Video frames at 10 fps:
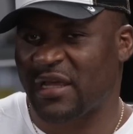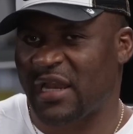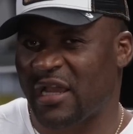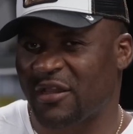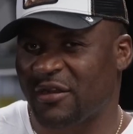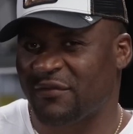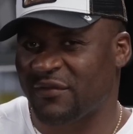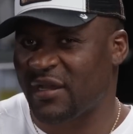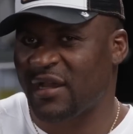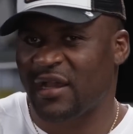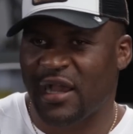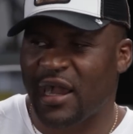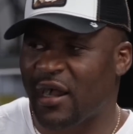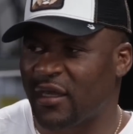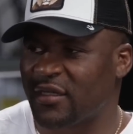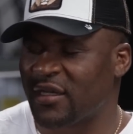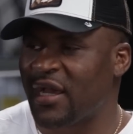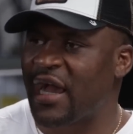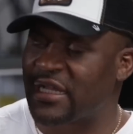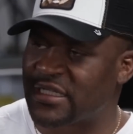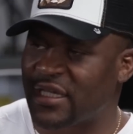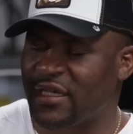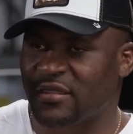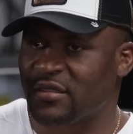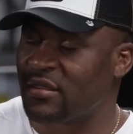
that I could have had as a kid.